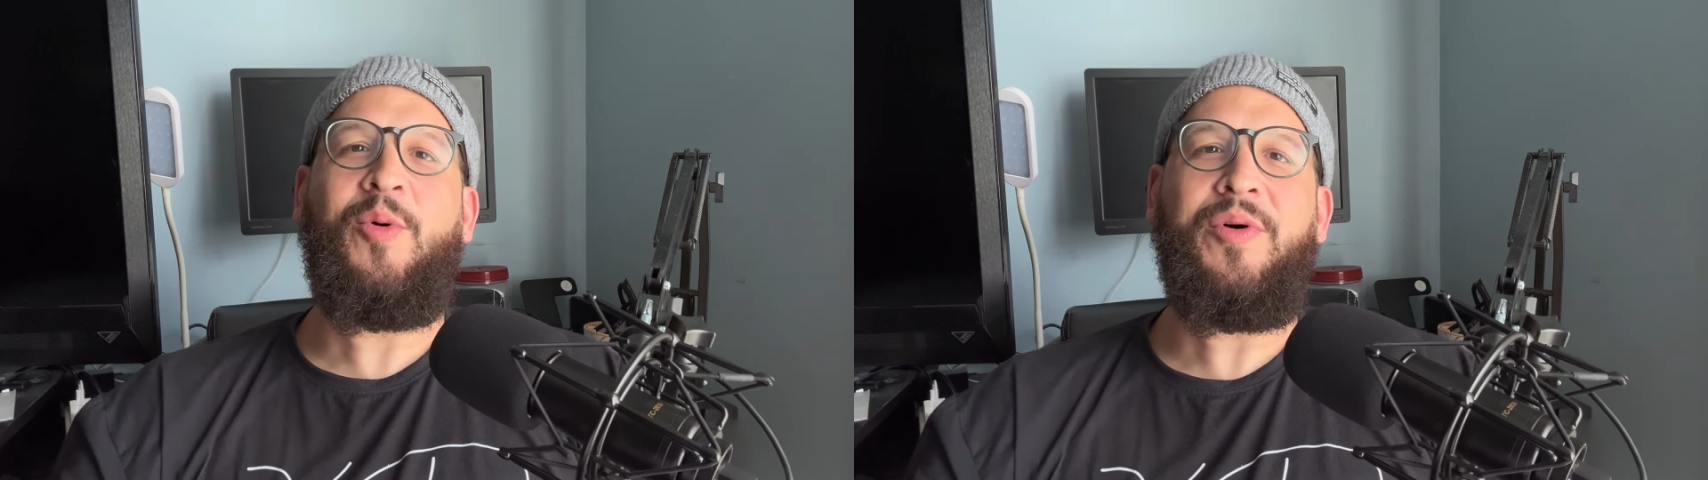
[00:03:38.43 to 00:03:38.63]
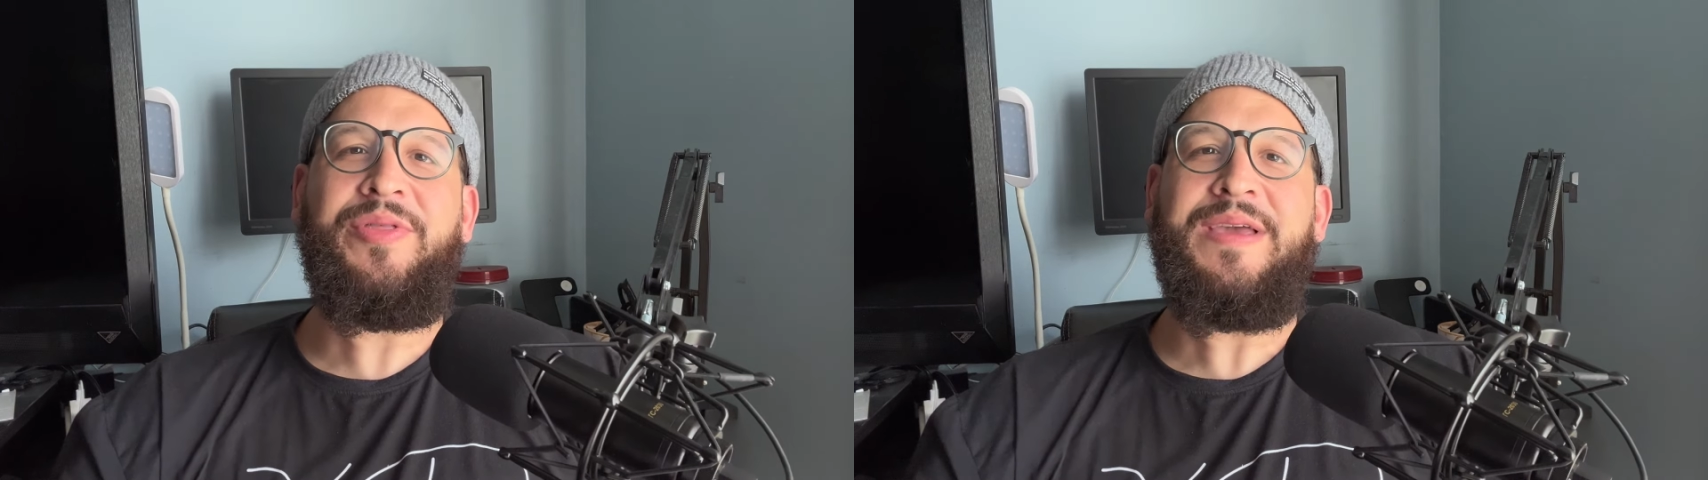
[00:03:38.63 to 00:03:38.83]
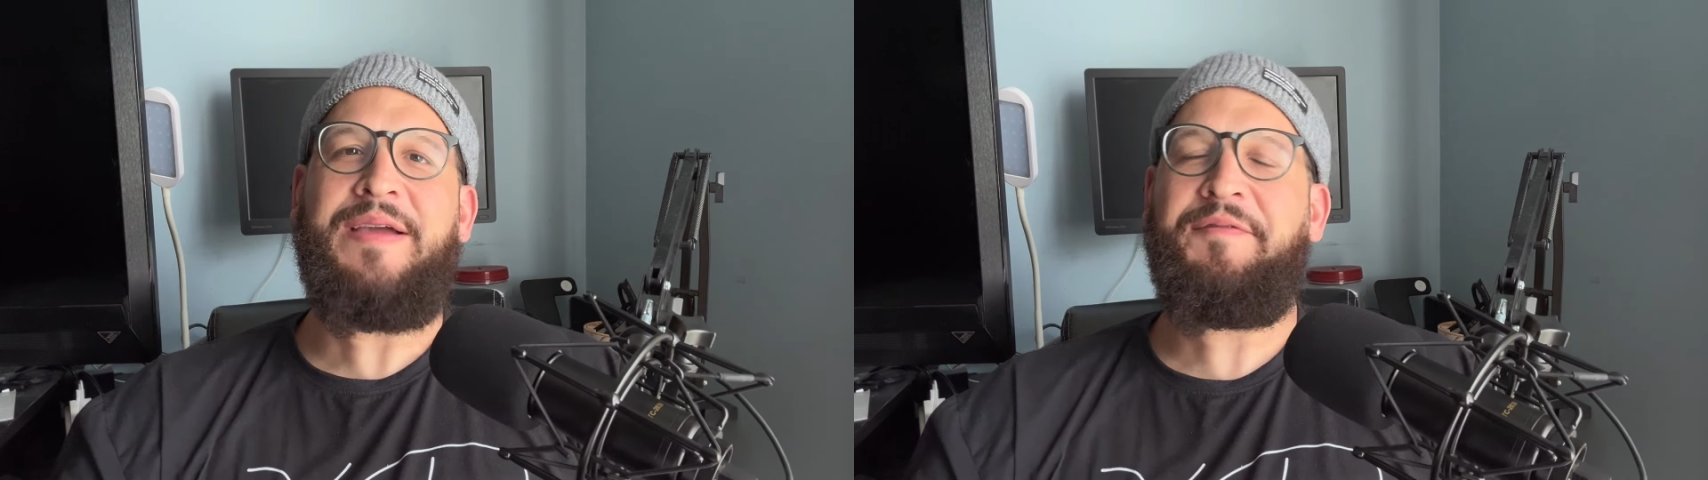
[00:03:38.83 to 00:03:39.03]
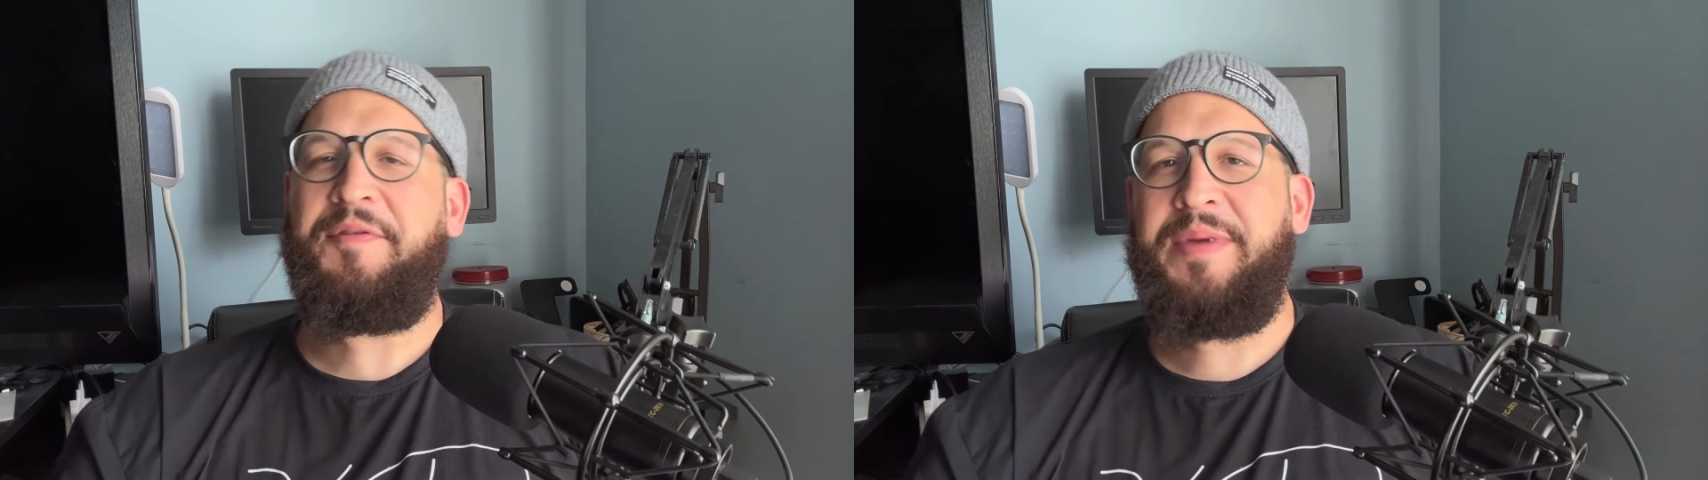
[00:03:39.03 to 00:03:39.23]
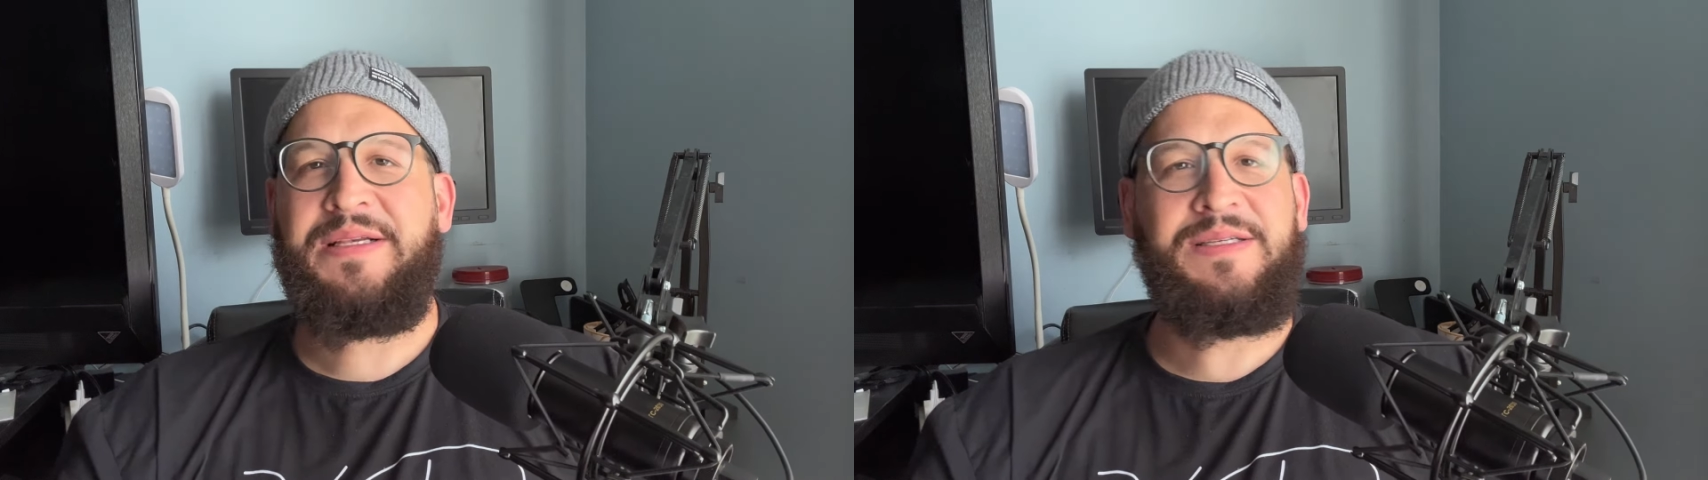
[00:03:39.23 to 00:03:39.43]
All the
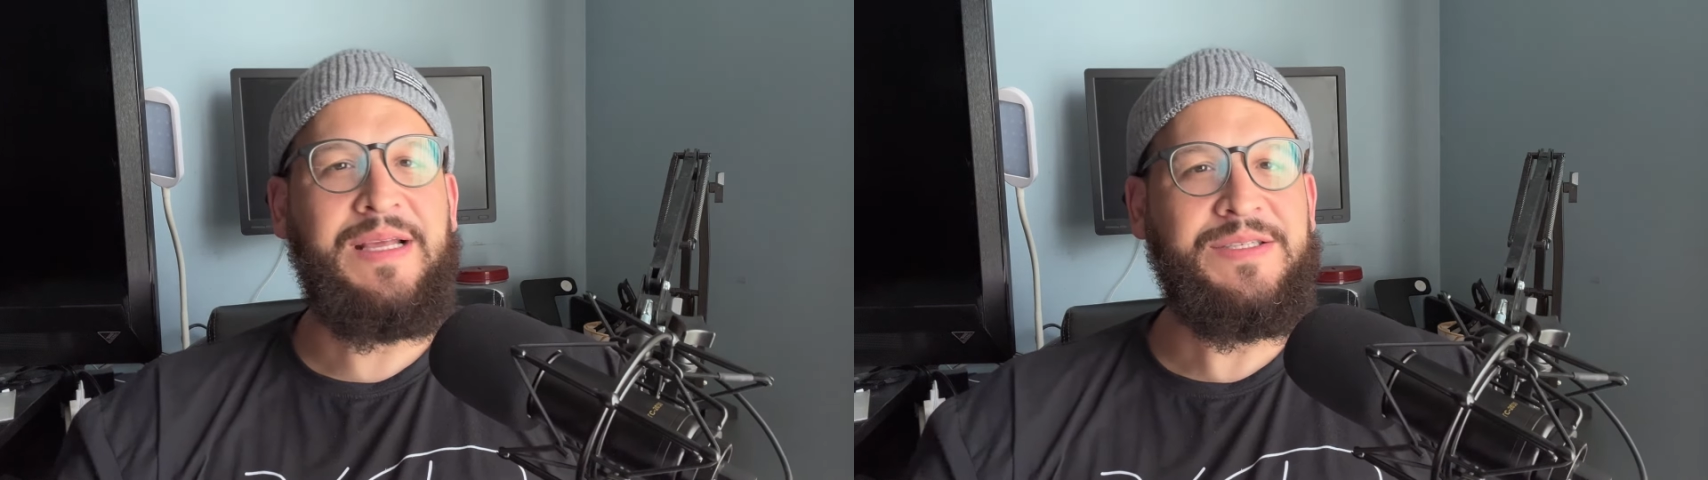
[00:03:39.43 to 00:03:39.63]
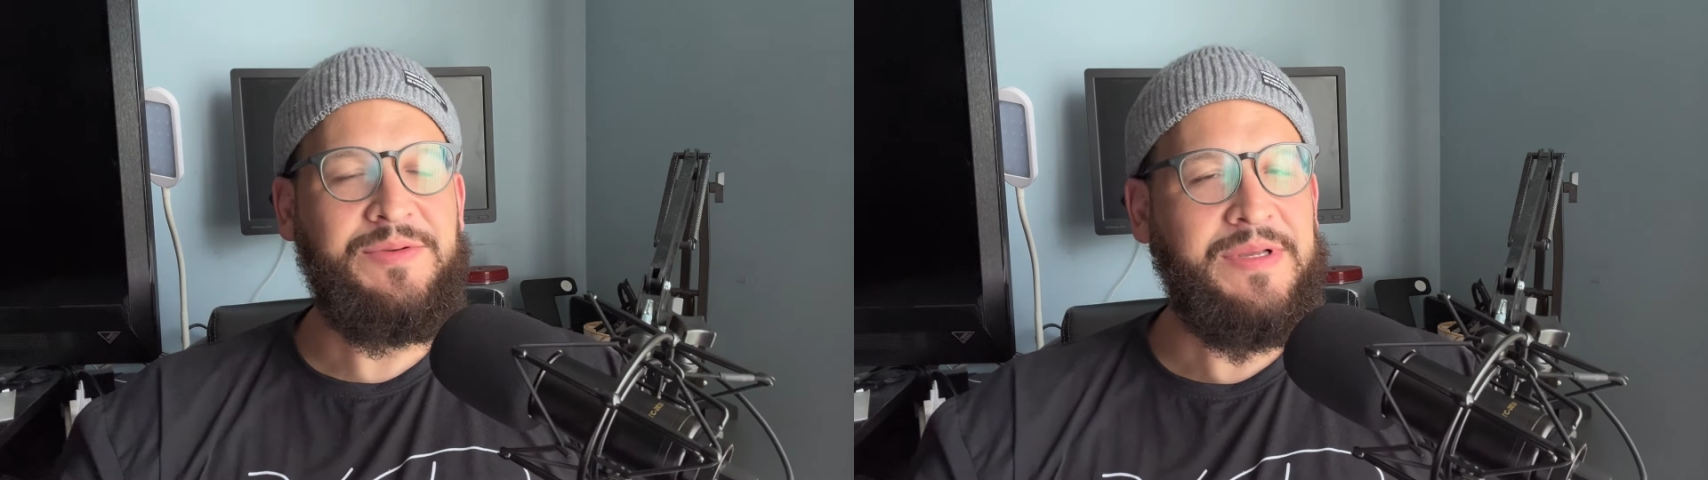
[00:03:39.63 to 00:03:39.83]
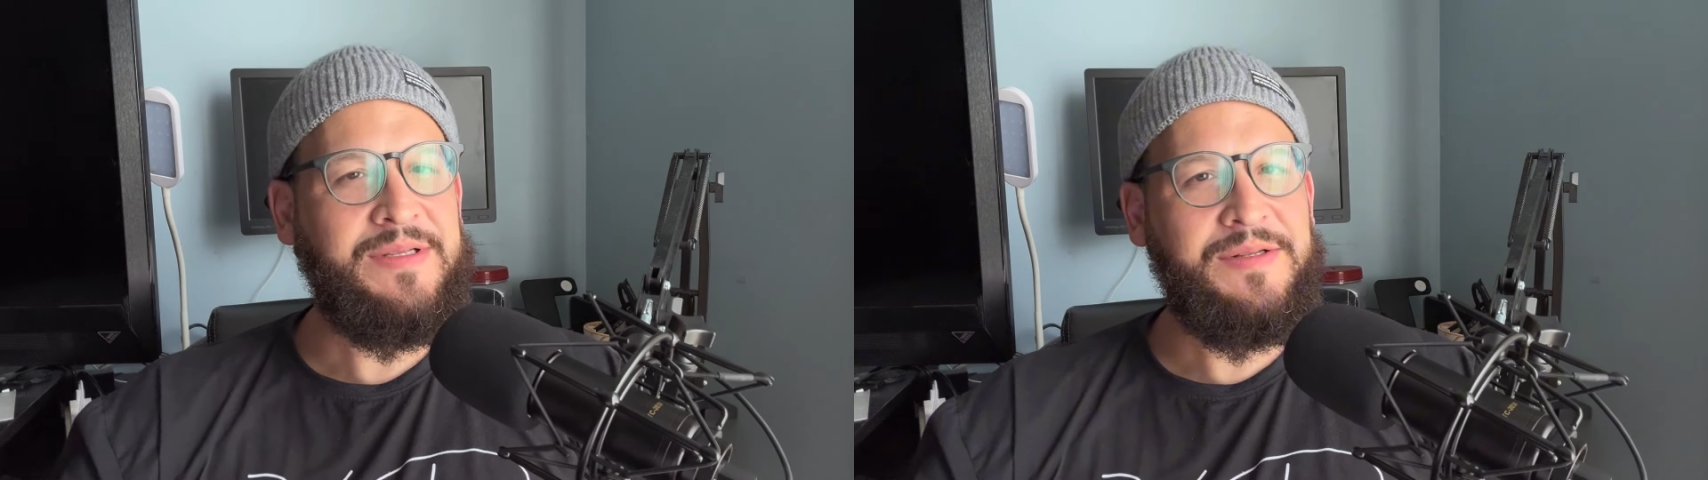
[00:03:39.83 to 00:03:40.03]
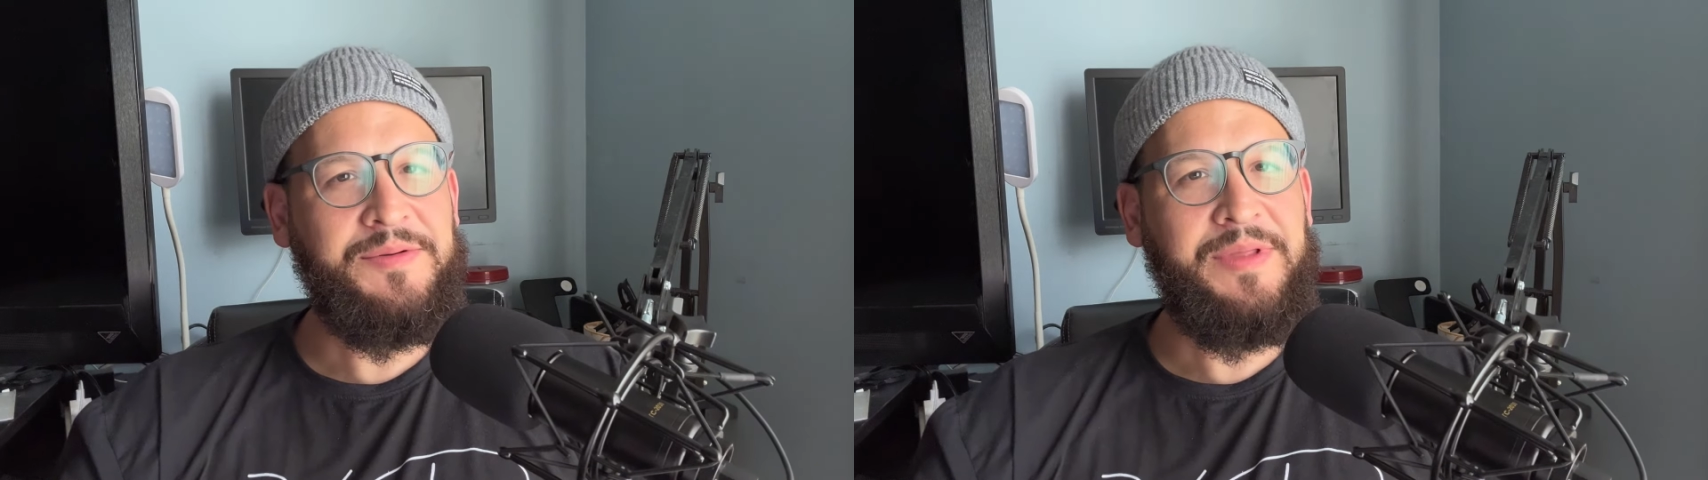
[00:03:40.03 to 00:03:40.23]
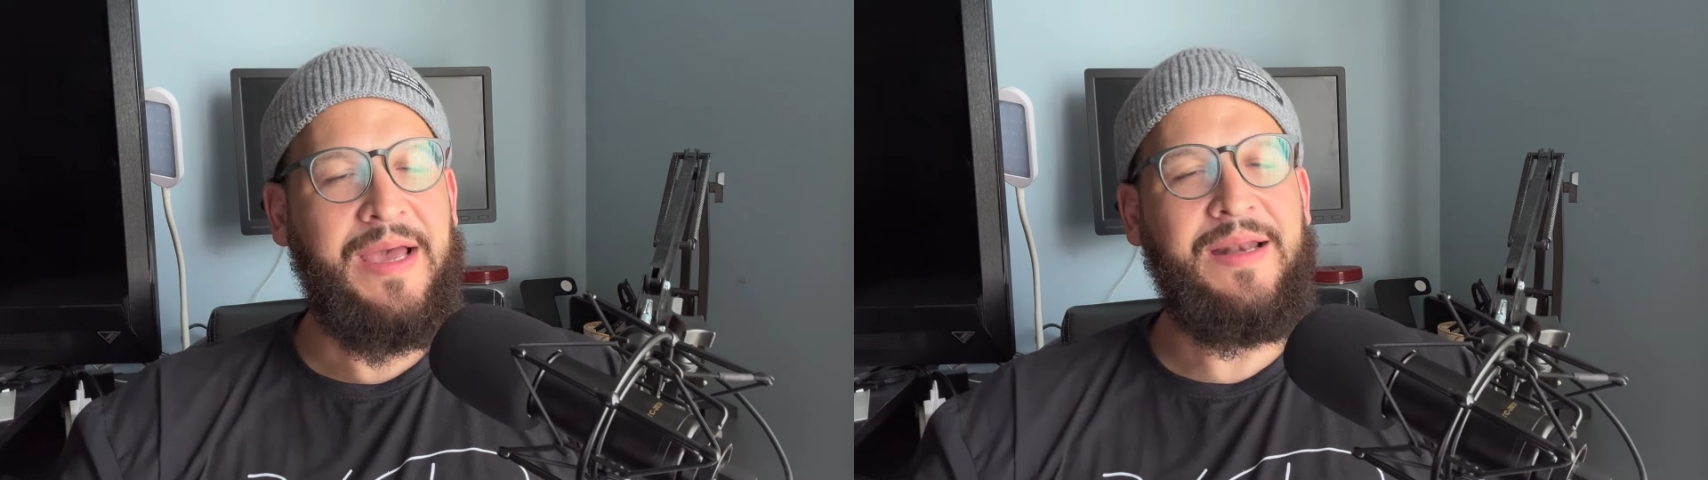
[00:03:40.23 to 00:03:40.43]
information that you need to
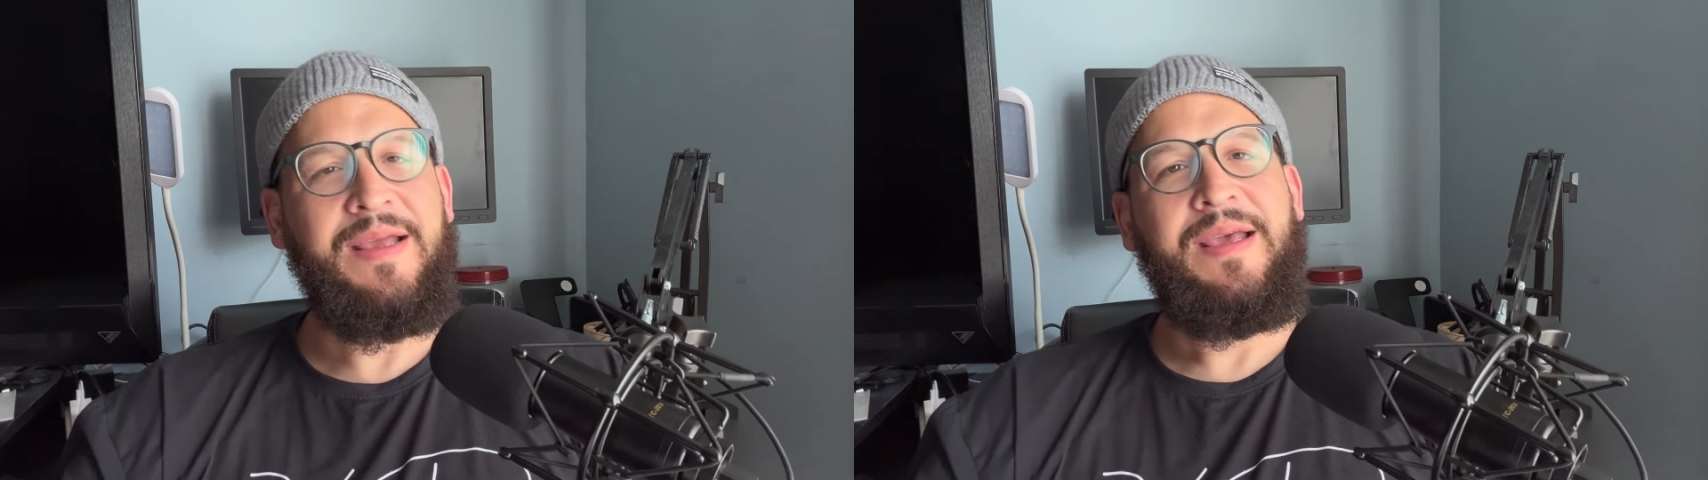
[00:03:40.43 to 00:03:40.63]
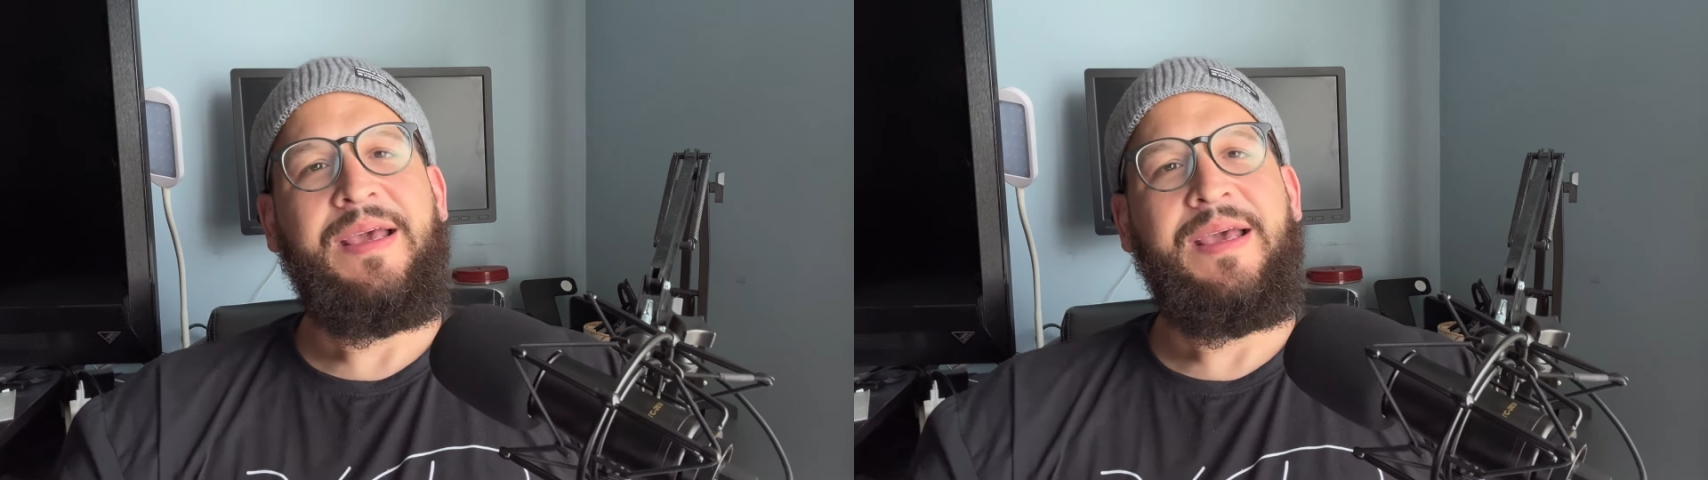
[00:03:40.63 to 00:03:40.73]
do that